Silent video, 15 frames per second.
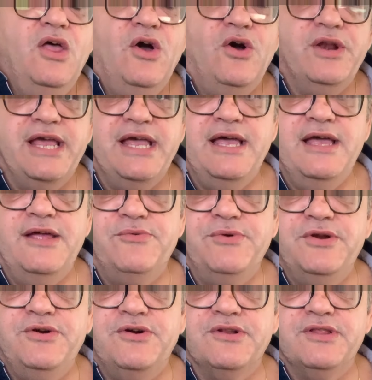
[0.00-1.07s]
on a
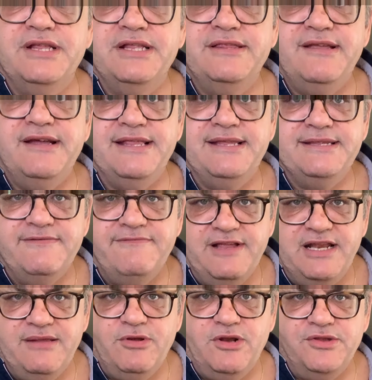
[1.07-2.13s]
recording that is
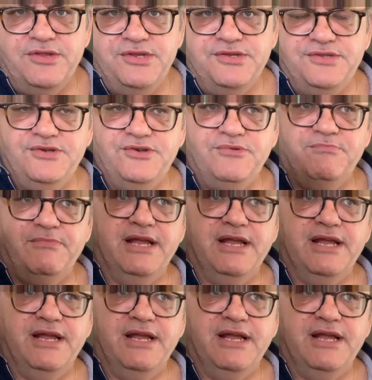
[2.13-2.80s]
available on YouTube,